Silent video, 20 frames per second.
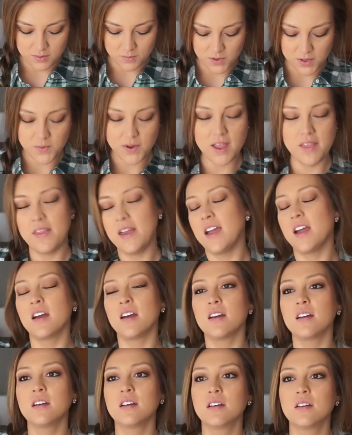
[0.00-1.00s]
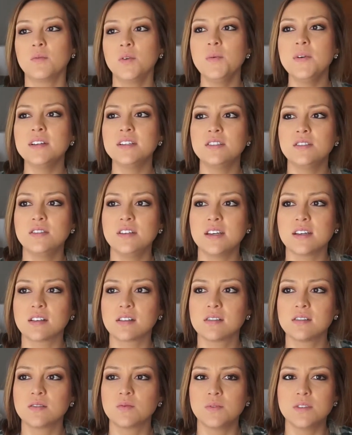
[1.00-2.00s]
We went to
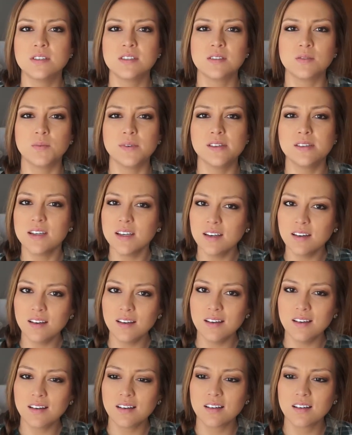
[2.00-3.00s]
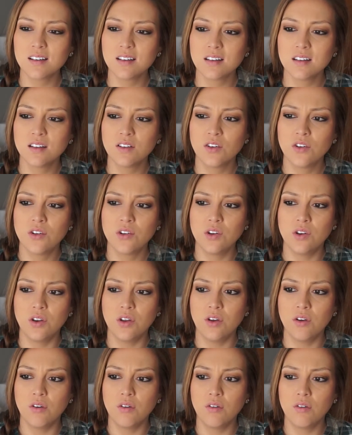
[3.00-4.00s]
Dick's, what is it? Was,
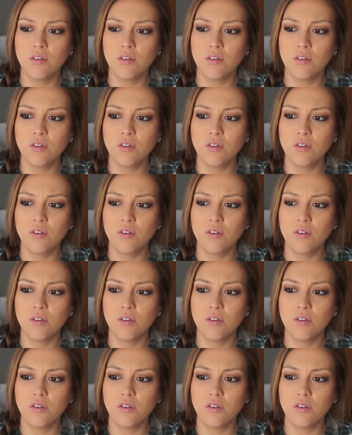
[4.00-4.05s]
no.